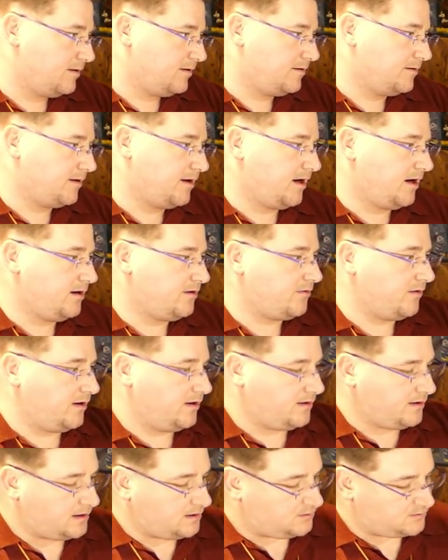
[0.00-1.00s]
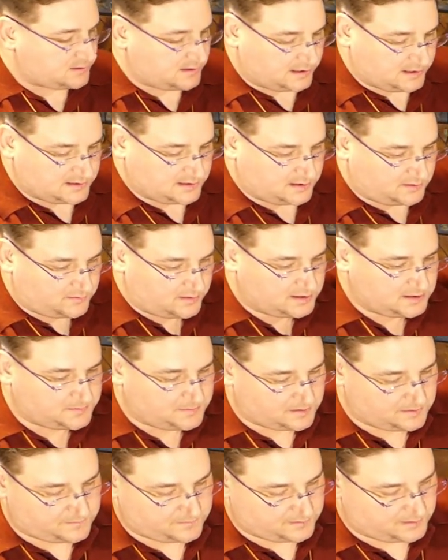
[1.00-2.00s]
The gantry. That looks like it's in the right
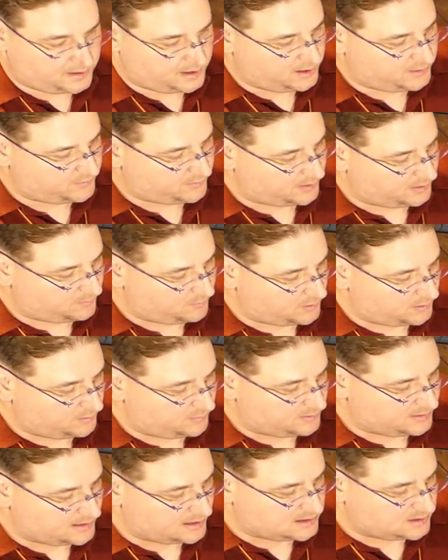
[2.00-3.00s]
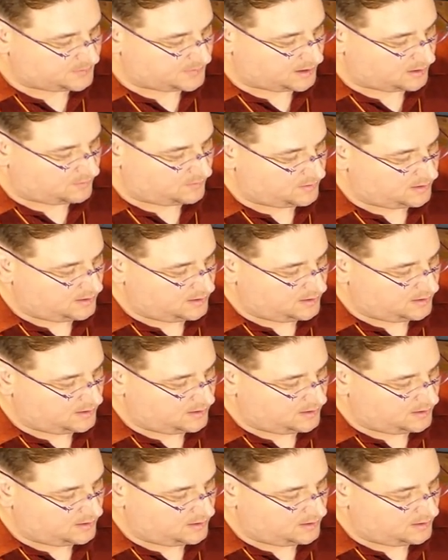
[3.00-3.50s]
spot for the gantry. I'm wondering what that's about.